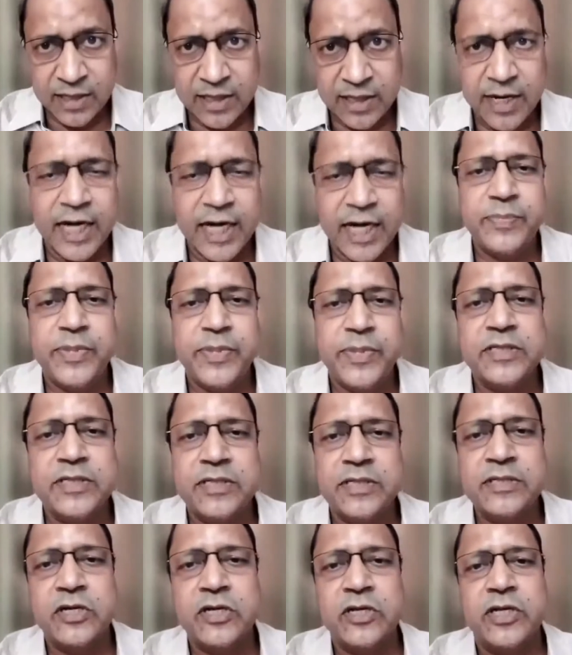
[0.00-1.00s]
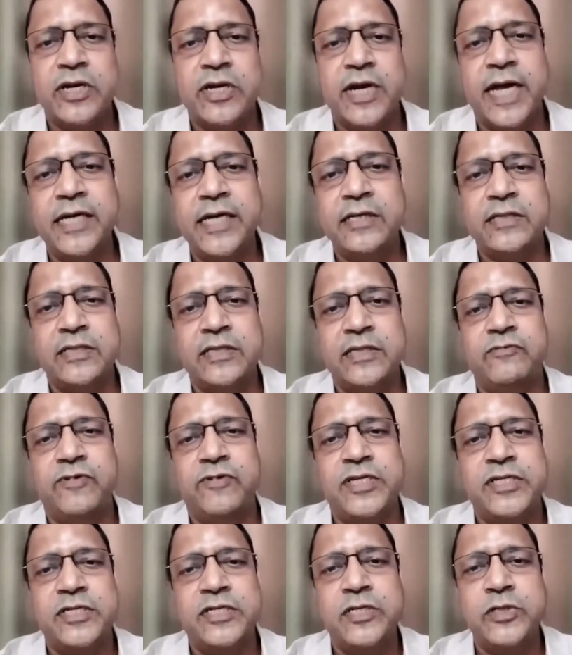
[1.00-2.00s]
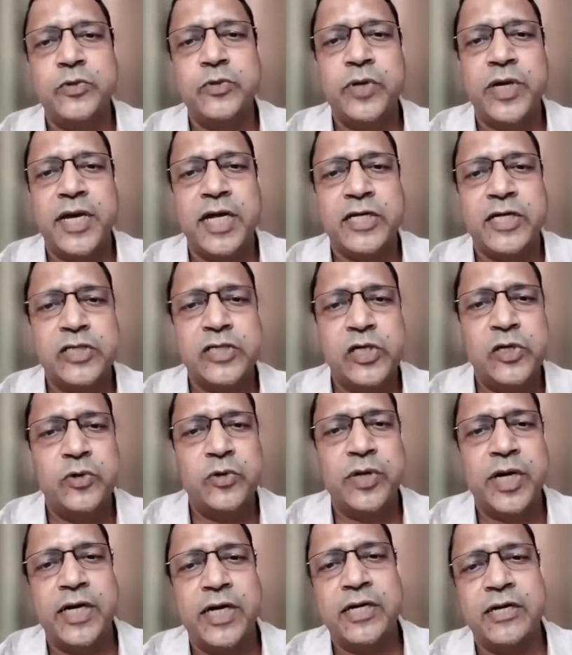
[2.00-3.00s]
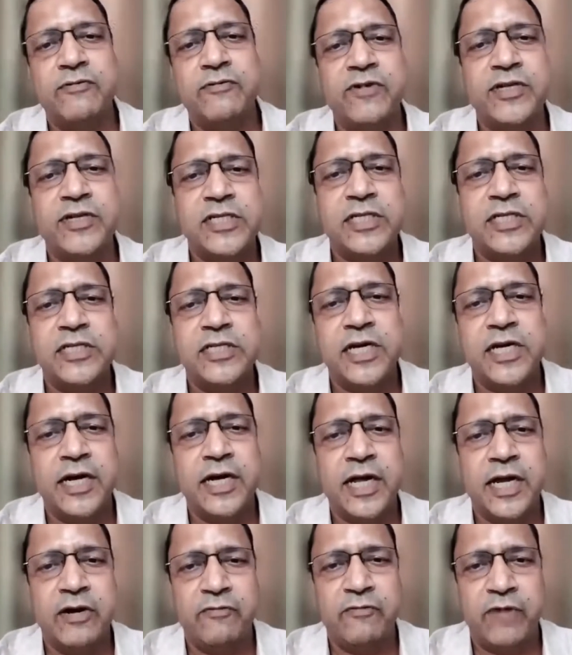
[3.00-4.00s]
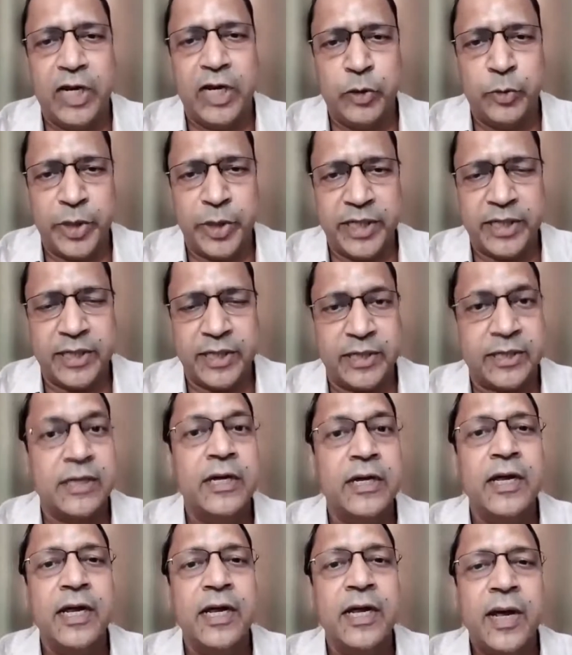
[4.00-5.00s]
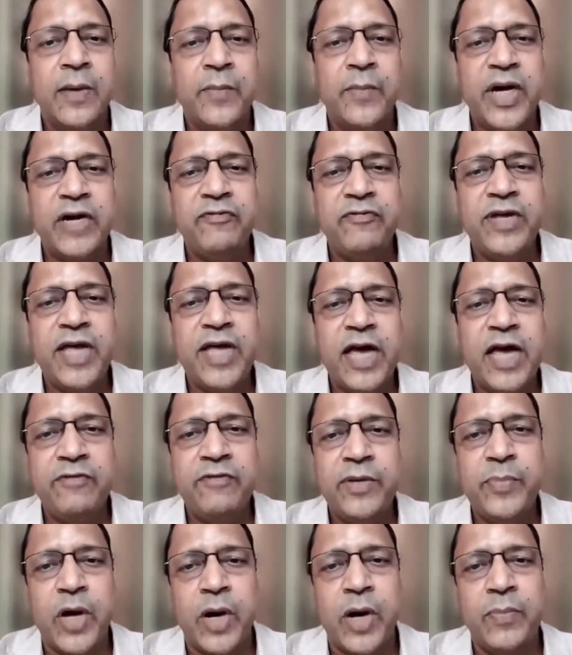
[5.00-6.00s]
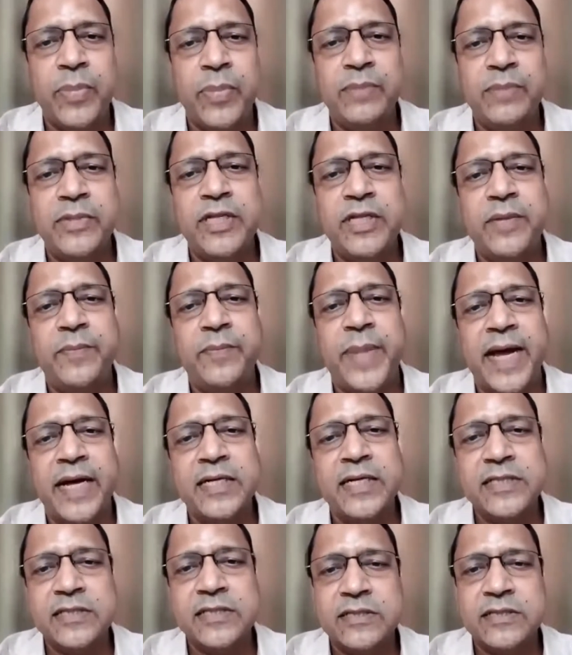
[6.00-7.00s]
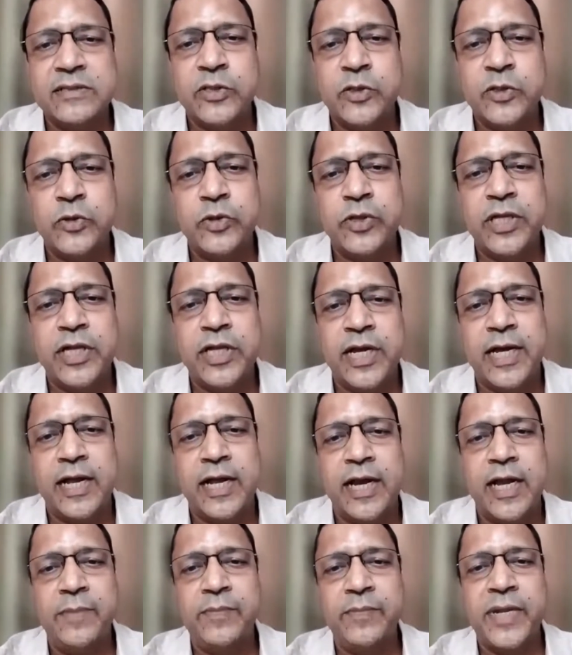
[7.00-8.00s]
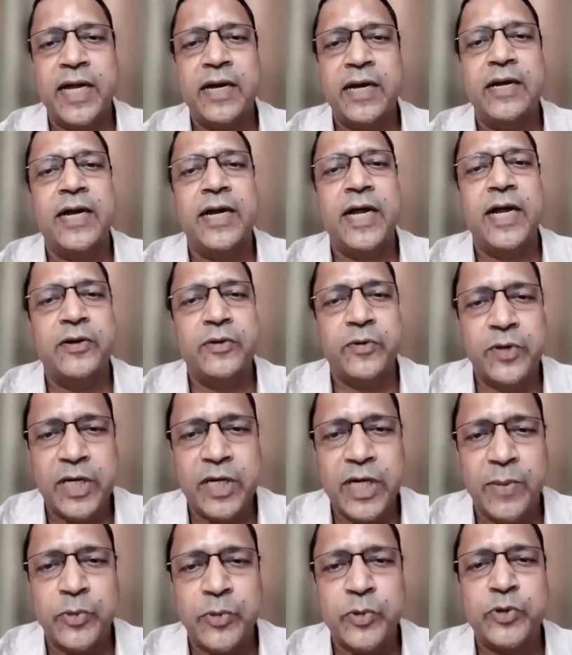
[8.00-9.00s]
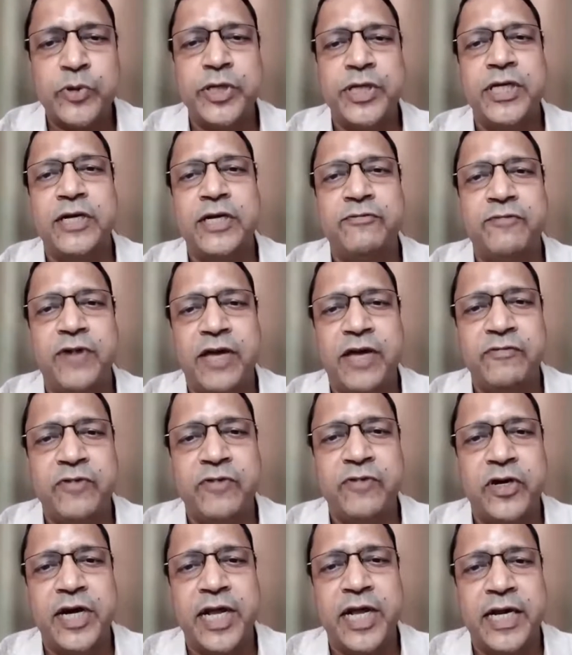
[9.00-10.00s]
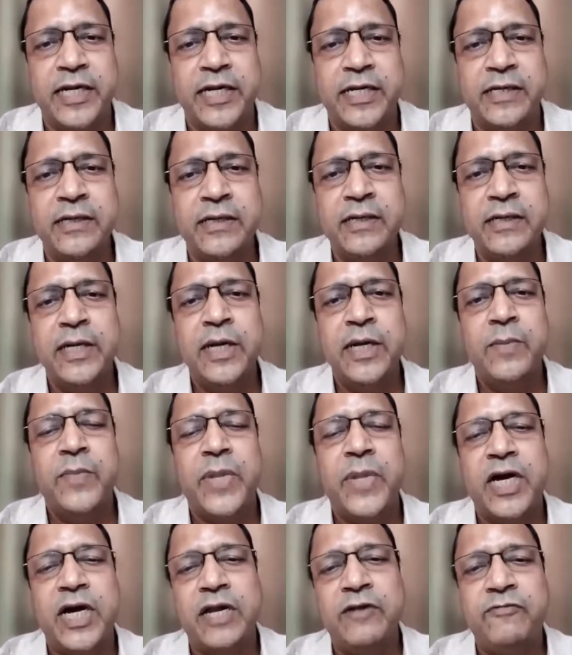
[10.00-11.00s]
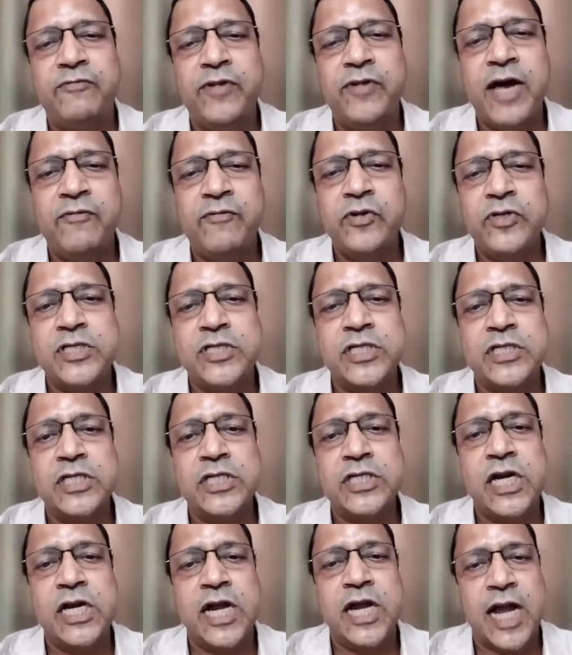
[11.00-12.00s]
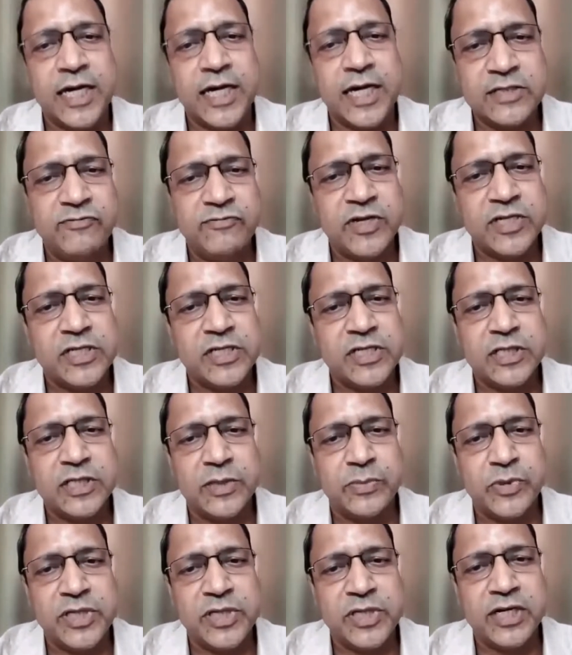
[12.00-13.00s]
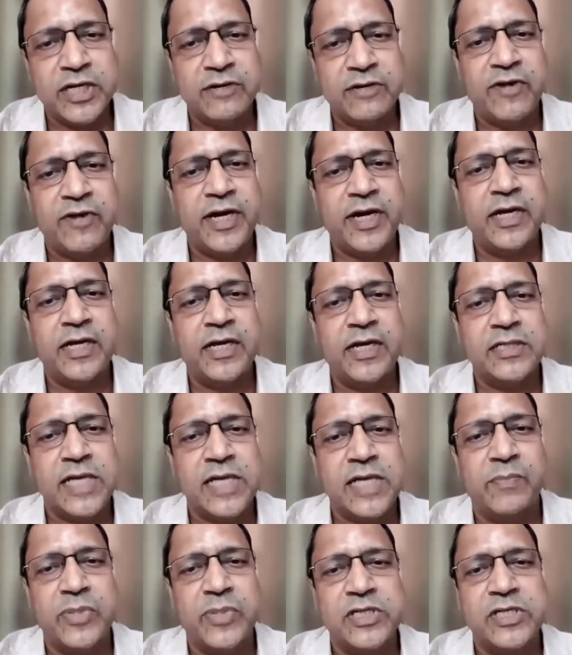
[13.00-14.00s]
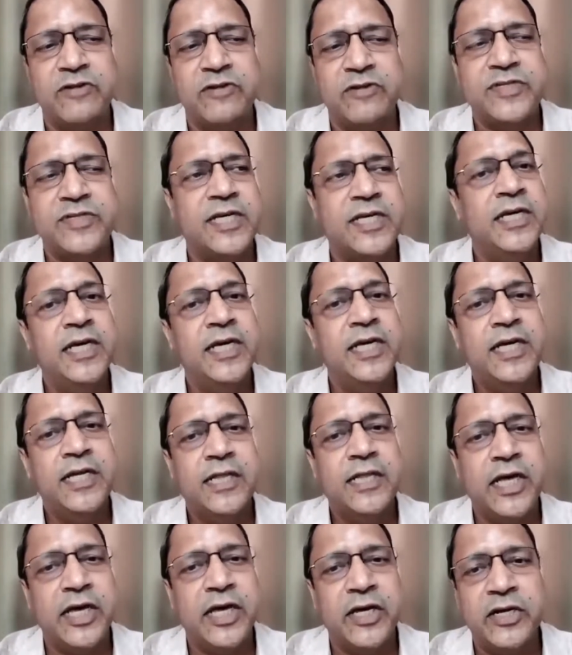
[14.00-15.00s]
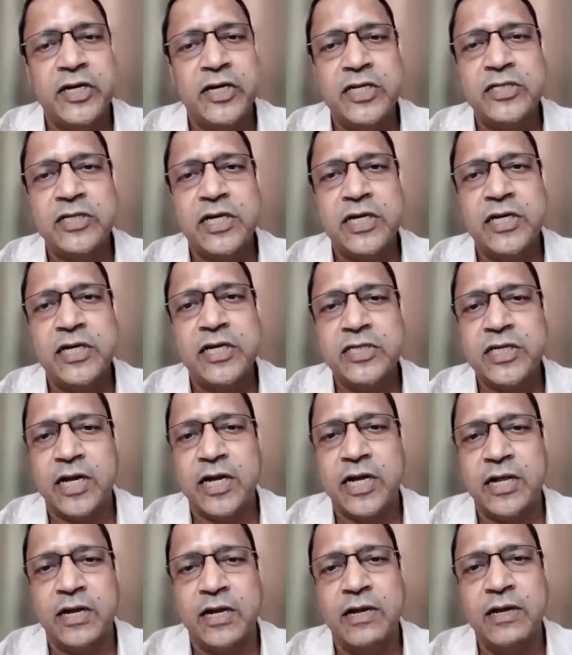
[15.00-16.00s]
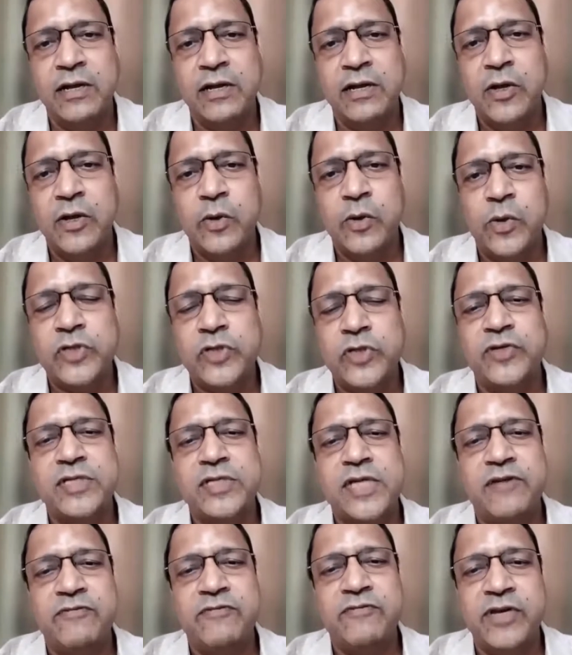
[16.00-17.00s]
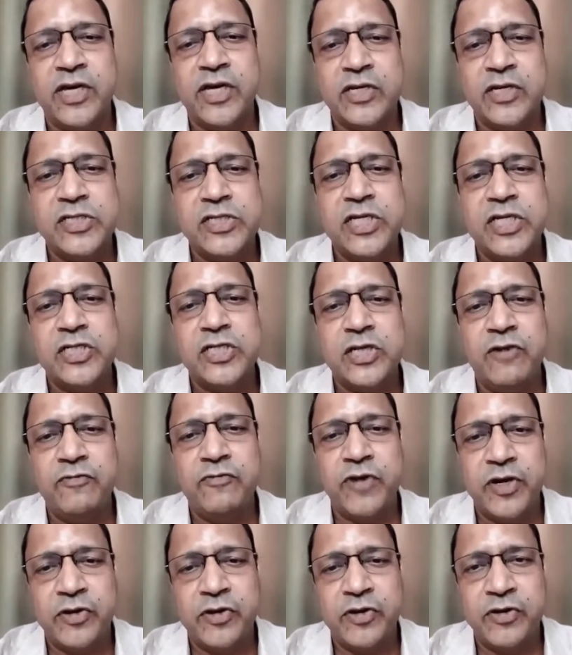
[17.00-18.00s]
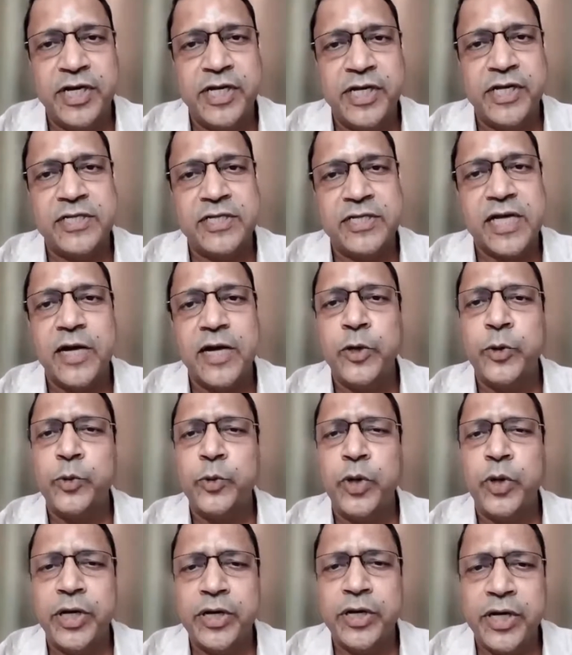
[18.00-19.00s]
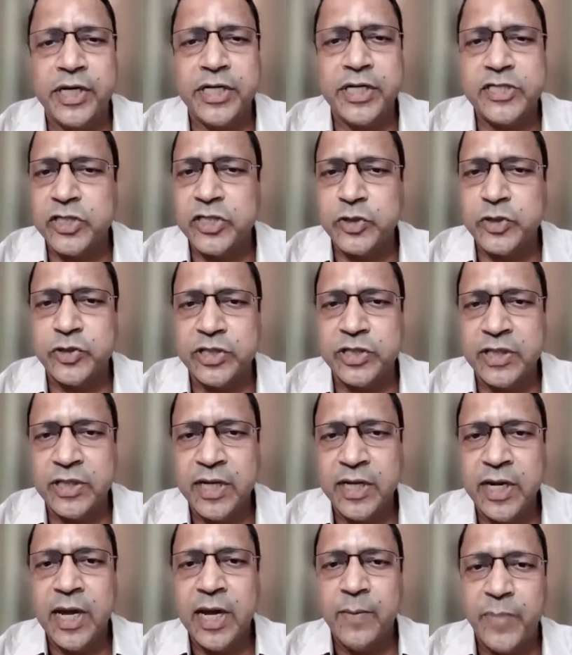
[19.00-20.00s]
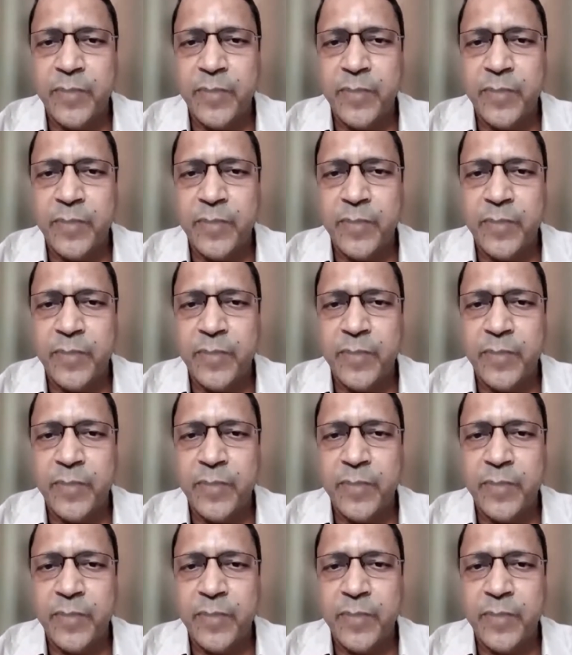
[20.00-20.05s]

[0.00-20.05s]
are the right persons or the right investors who can actually look at infrastructure and can evaluate it. But we have a problem that the banks, due to their ALM, can lend only up to 3-year, 5-year, or 10-year. But if we have to structure large infrastructure project, if I take examples of, say, the English Tunnel, which was having a concession of 100 years and 200 institutions